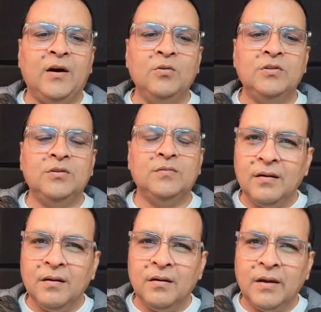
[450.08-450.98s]
out
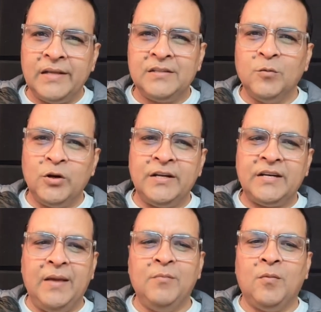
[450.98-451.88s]
asymptotic
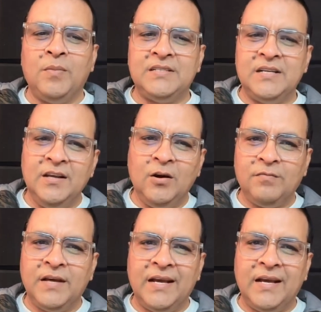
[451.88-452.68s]
time complexity of the